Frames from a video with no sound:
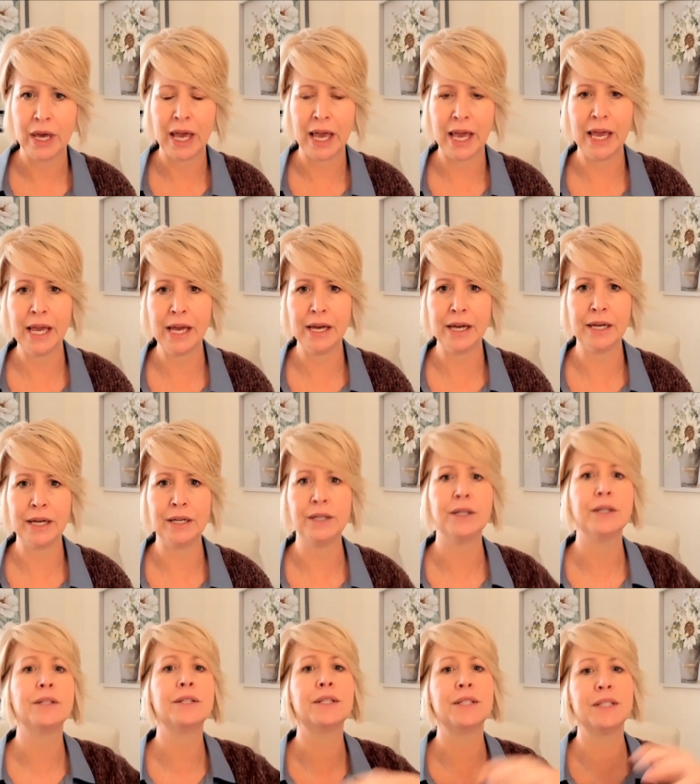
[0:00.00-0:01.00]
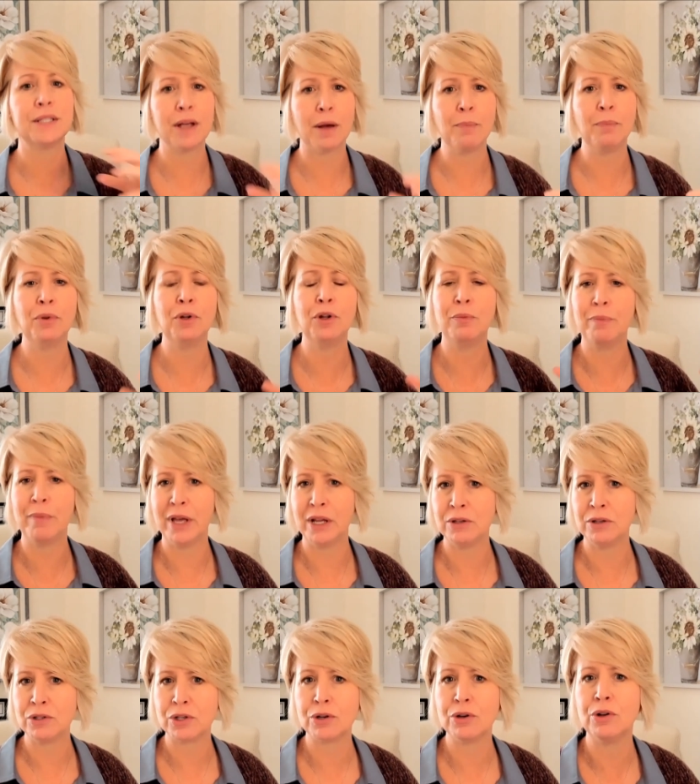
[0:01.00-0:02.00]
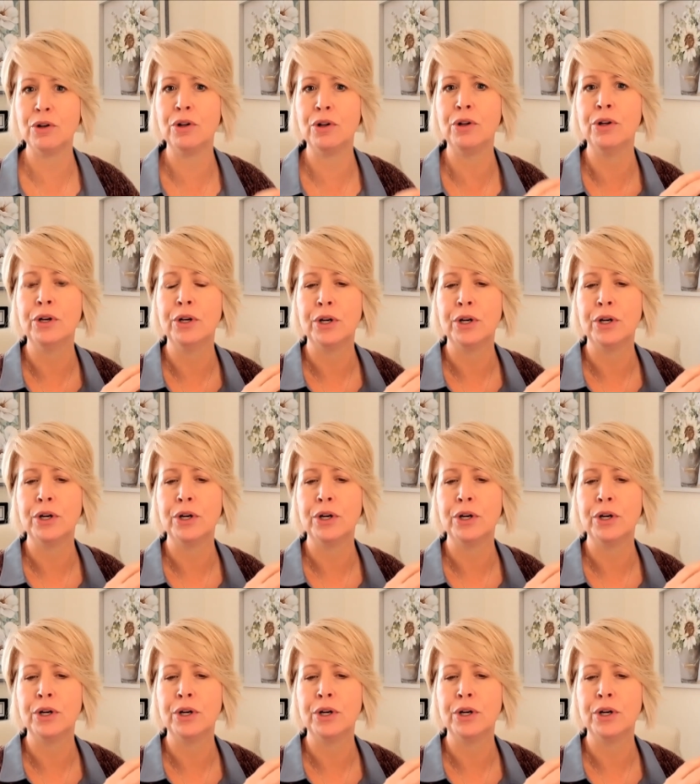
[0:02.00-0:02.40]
and supplemental